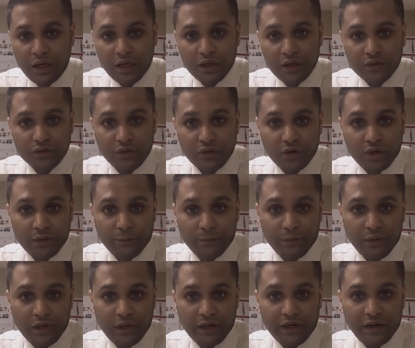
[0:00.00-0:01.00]
Your
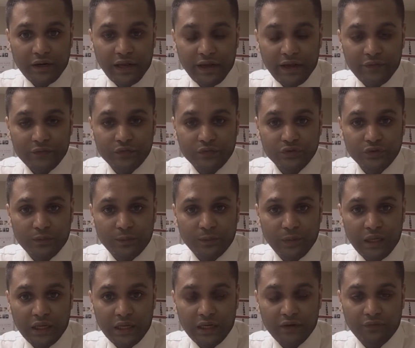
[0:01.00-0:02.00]
employer have to
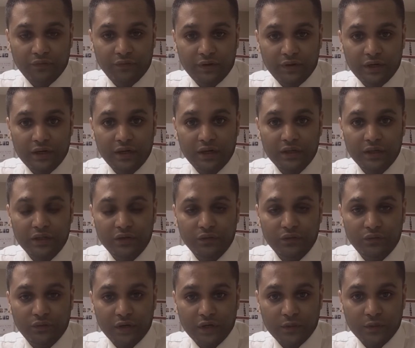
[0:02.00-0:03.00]
apply for the
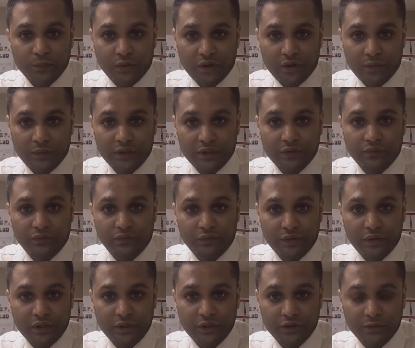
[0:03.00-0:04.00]
work permit
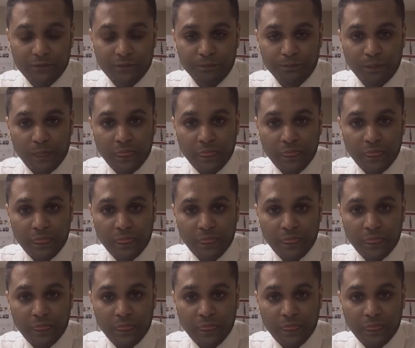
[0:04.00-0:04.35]
for you.